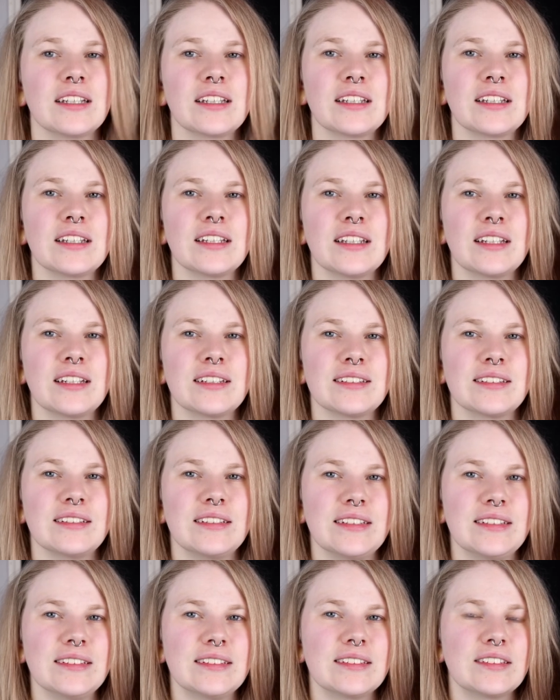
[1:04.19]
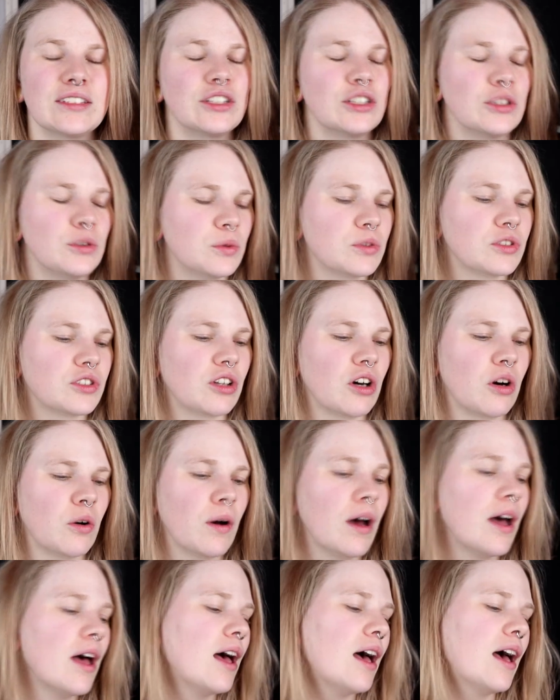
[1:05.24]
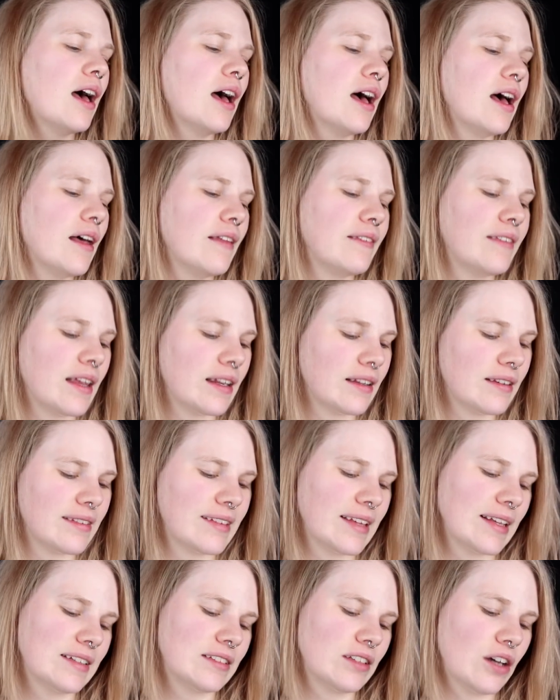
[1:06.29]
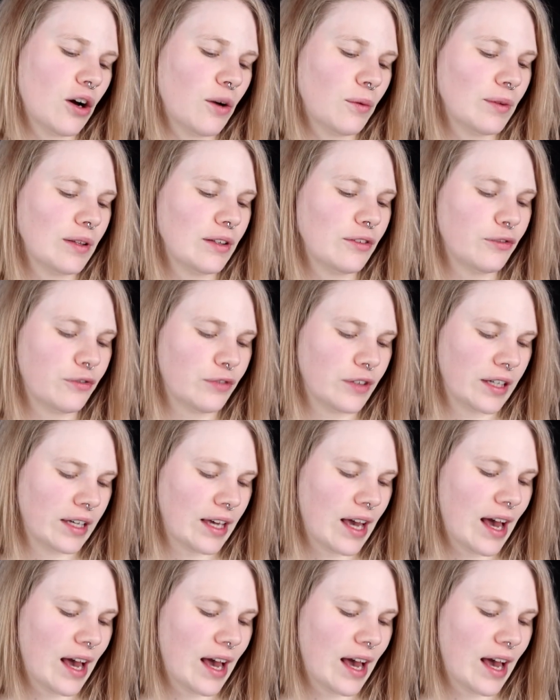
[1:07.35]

and it is these two so that is like the only thing